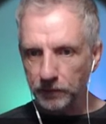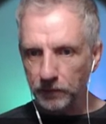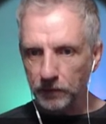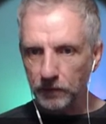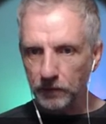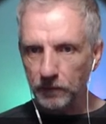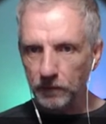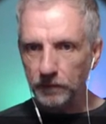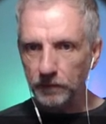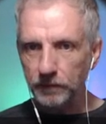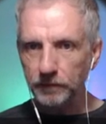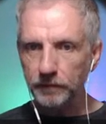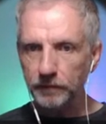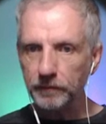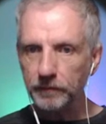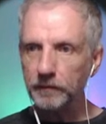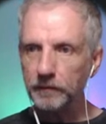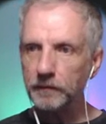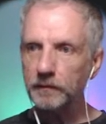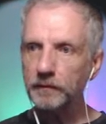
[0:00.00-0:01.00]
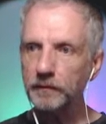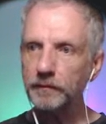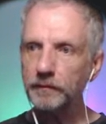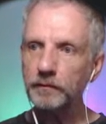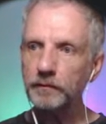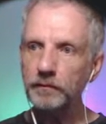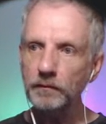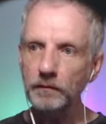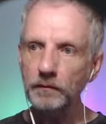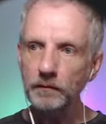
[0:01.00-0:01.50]

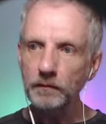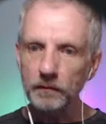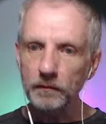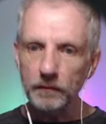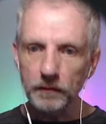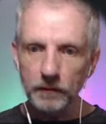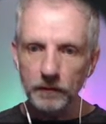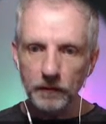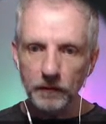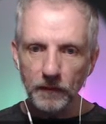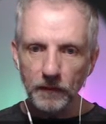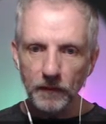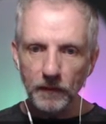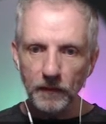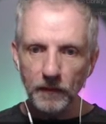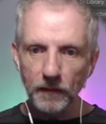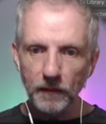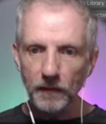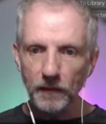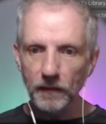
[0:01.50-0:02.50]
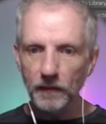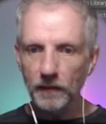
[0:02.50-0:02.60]
(no one is talking)